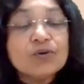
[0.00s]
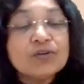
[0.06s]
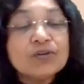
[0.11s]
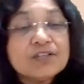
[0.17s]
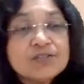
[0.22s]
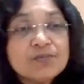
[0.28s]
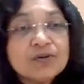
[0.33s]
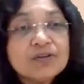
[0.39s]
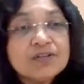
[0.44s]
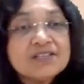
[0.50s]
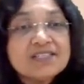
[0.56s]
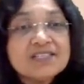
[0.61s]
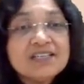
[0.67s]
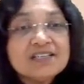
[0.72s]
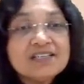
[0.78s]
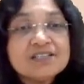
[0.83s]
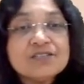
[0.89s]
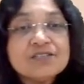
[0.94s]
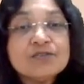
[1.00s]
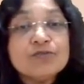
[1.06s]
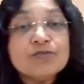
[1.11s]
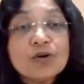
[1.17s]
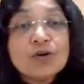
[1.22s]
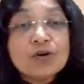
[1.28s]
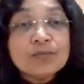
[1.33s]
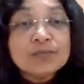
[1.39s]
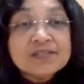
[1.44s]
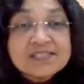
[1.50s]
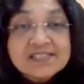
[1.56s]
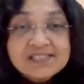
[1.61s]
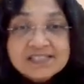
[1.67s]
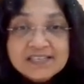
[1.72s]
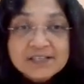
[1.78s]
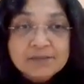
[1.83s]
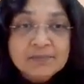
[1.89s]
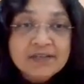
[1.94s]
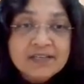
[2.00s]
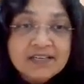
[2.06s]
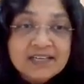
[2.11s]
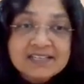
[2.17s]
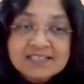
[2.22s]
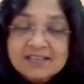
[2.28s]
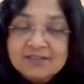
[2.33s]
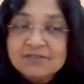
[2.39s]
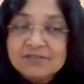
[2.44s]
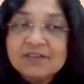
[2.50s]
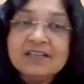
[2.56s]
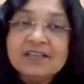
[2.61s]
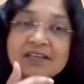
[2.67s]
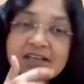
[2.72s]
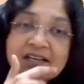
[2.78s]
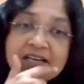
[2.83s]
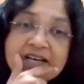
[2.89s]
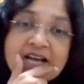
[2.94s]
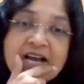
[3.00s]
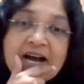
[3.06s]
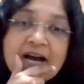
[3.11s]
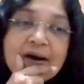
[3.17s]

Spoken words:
What is policy? It is the formal statement as given here,